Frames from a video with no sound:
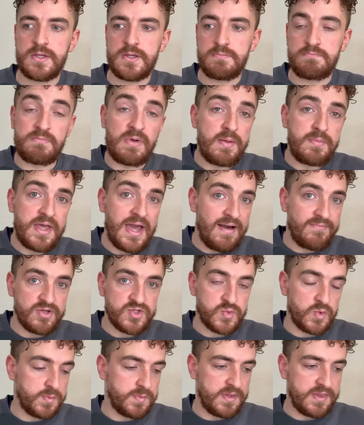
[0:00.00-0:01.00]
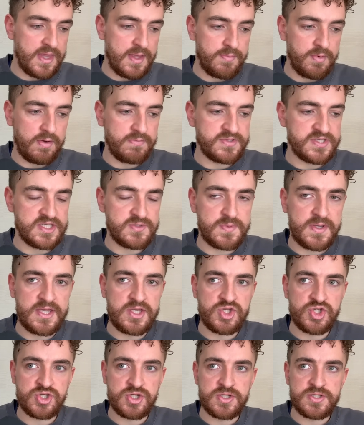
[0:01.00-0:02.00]
Maybe Havertz would have been there, but obviously he's been
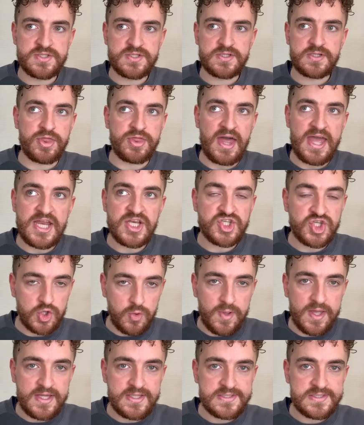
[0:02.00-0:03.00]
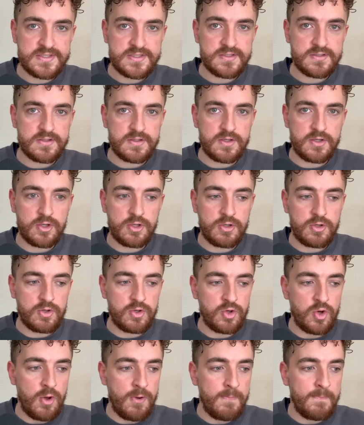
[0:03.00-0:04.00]
injured. They do it
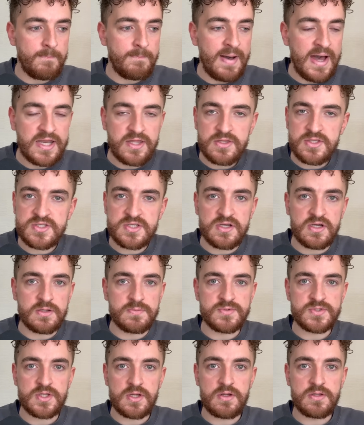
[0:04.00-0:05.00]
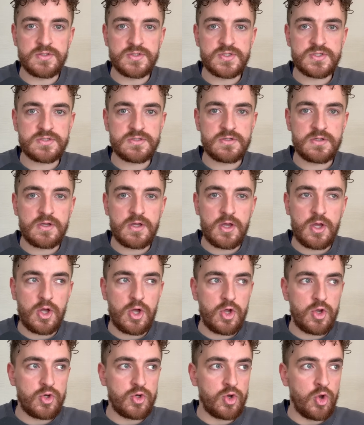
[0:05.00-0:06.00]
no matter the circumstance,
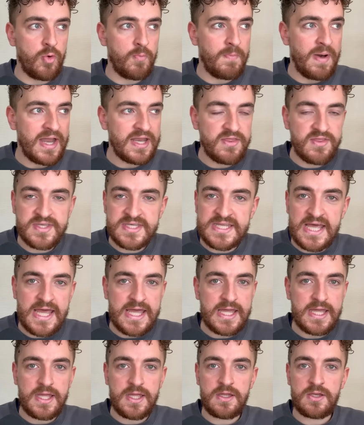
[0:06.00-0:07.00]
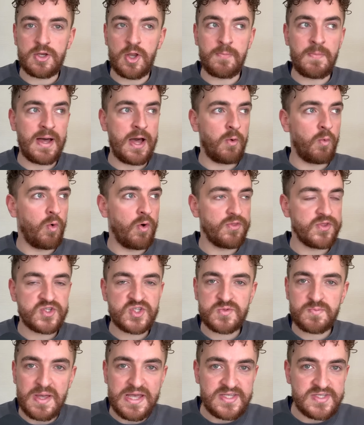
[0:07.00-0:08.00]
no matter the day, no matter what the
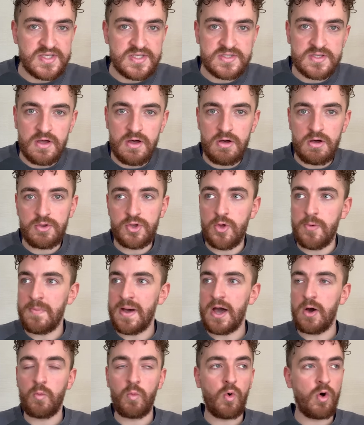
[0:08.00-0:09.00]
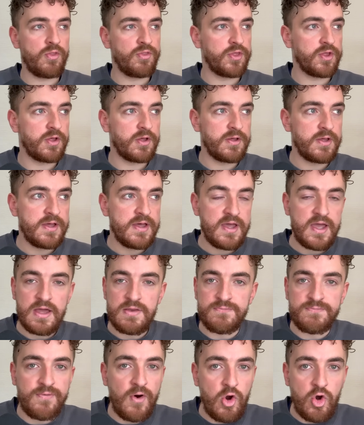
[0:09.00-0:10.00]
spaces are, no matter what the
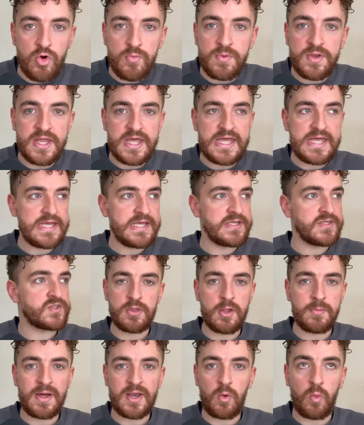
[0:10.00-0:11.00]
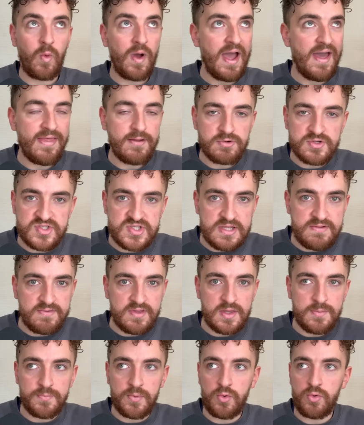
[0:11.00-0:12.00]
environment is, no matter where they're
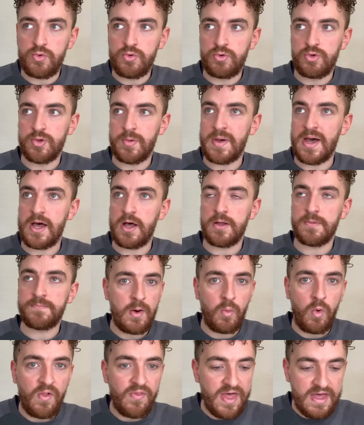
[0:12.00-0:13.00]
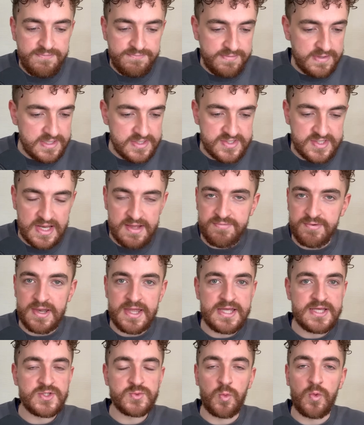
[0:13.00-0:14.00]
receiving the ball, no matter what their fitness level
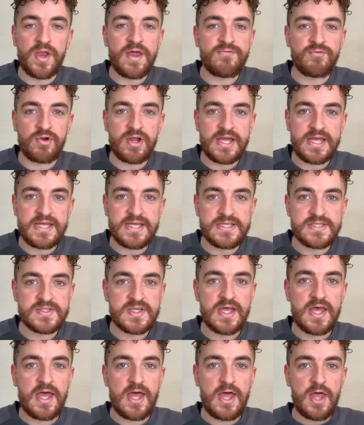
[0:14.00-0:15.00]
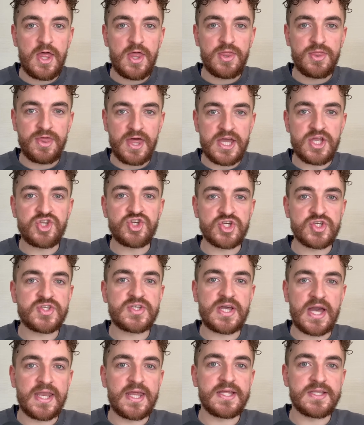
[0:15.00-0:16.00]
is, whatever it is, they just
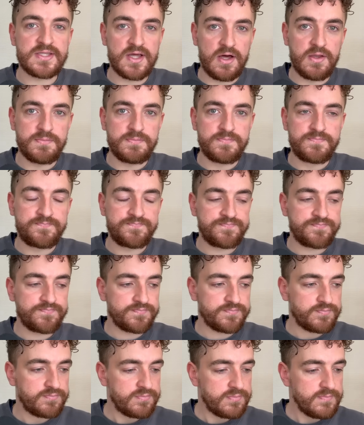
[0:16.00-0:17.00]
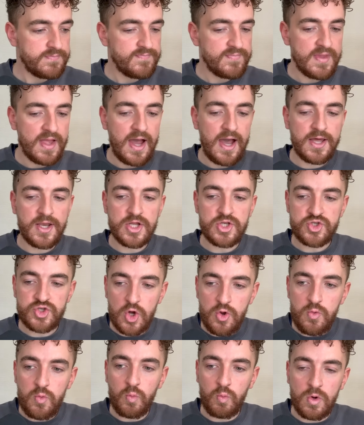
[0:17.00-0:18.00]
get it done. And I
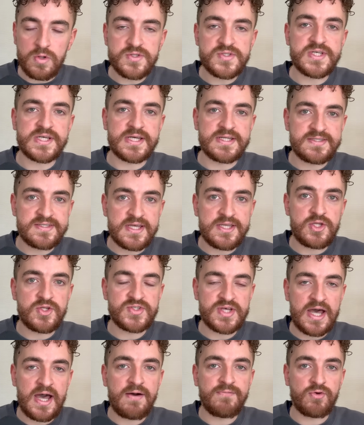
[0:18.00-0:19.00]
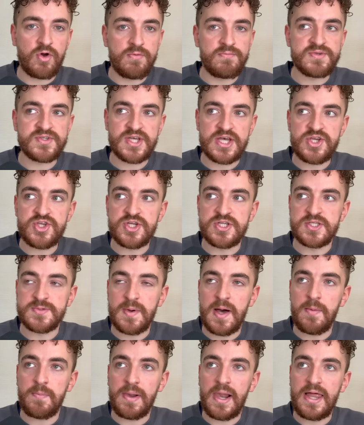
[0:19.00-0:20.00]
don't want to continue to have conversations
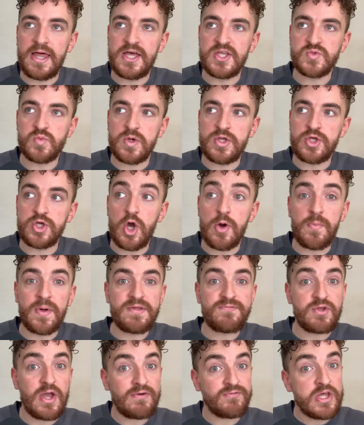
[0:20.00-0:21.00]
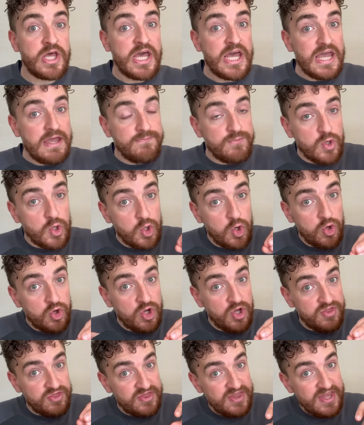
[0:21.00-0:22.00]
about players where you go, but if you look at